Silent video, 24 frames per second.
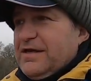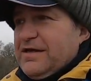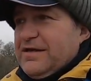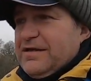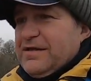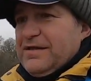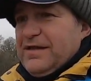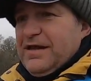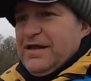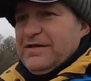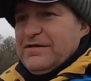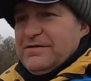
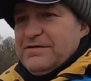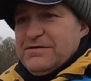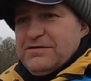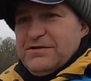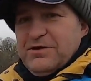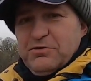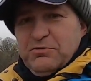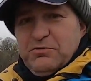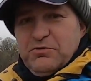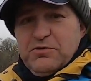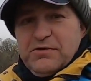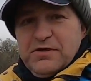then you
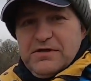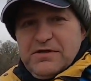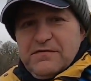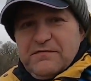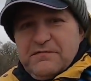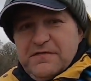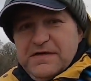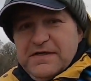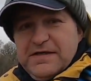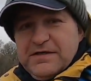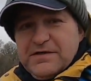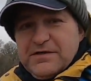know that the
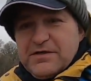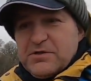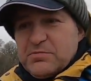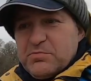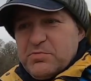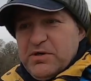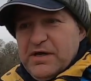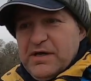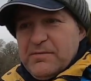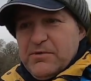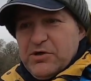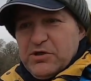feeder's
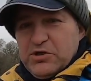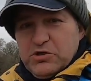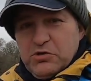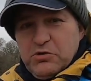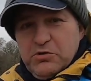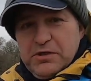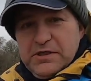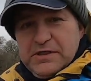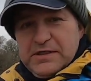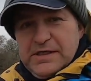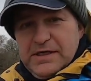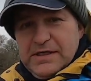pretty much got
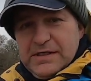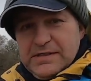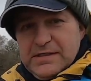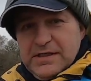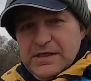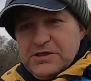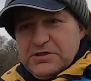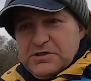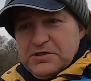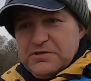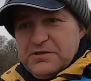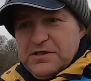to stay
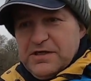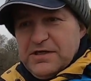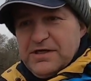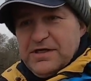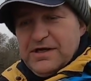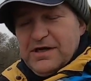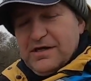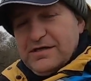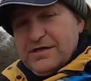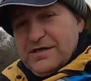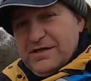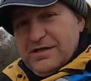stationary,
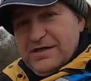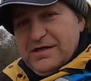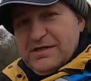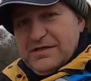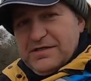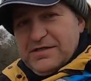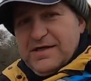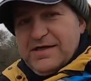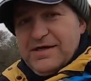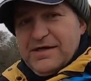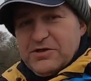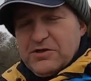and you need to
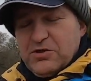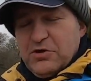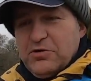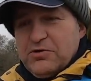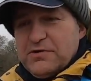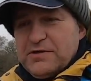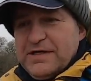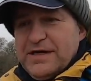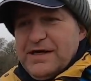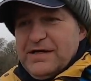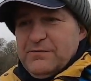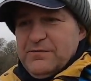stay in
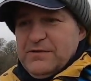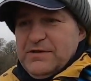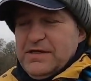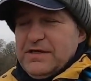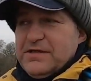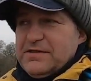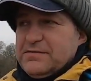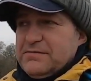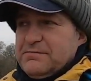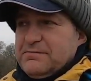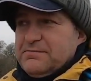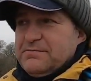contact with that
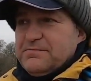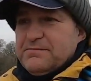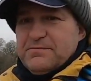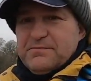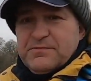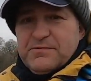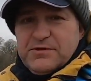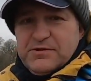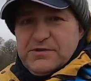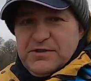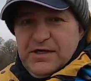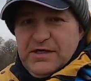
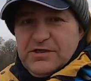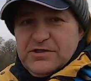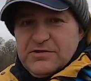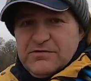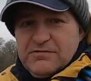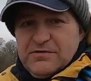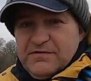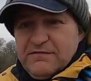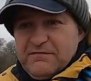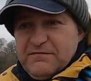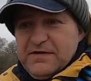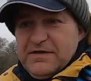
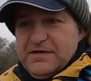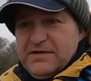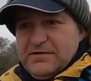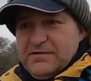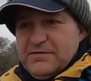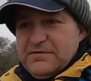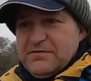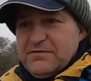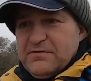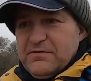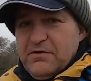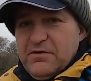stationary feeder
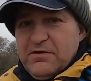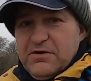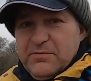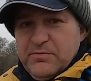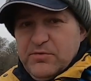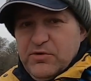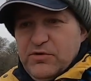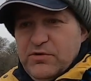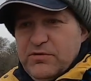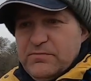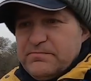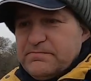on the
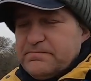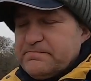bottom.